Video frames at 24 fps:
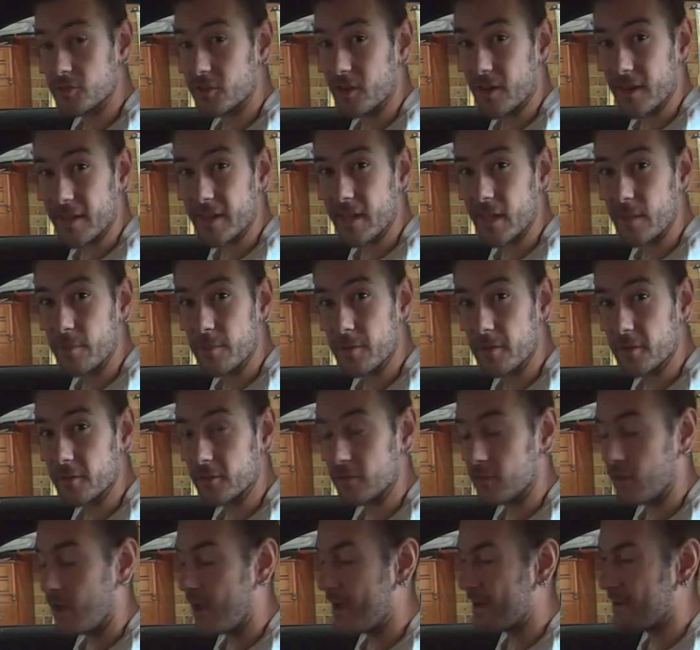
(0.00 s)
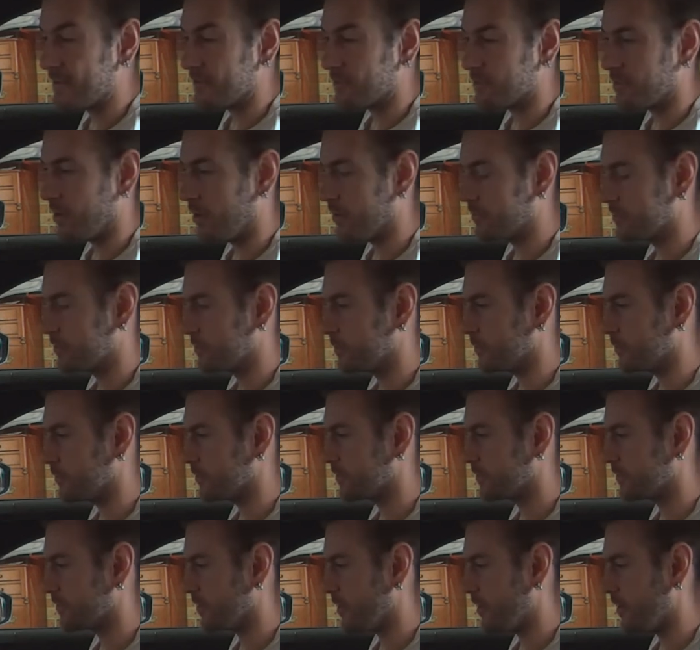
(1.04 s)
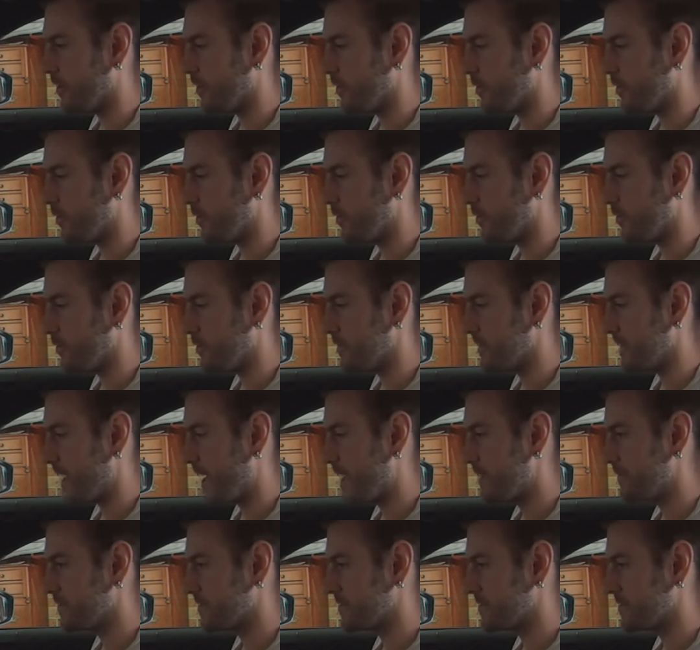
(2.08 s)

to try and keep it as light as possible. So the aim